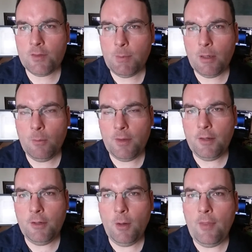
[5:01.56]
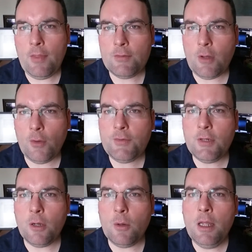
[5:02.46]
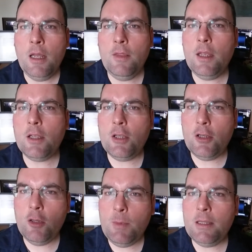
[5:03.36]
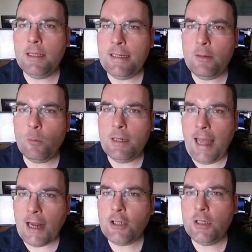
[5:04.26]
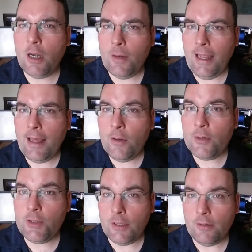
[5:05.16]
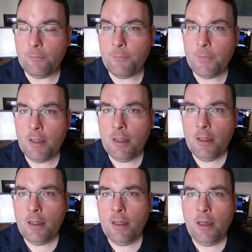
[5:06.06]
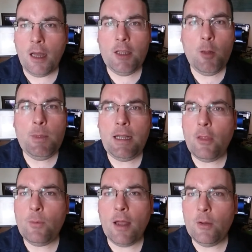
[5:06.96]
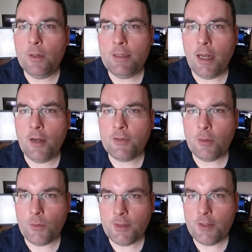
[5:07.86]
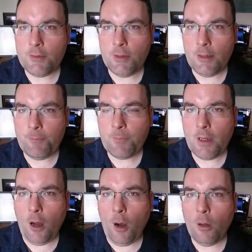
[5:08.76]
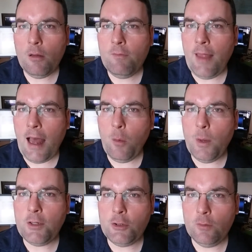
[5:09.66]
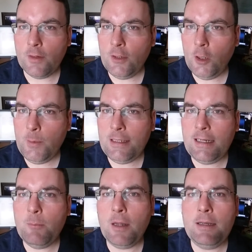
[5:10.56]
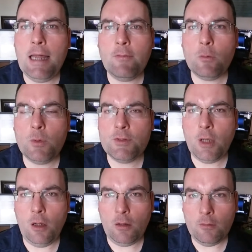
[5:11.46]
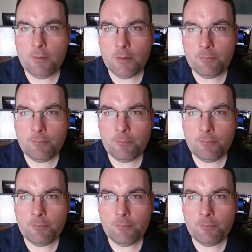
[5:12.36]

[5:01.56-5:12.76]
of spirit within you, and then there's also the accumulated reactionary energy accumulated throughout your entire soul's history. All of that which you've accumulated but never resolved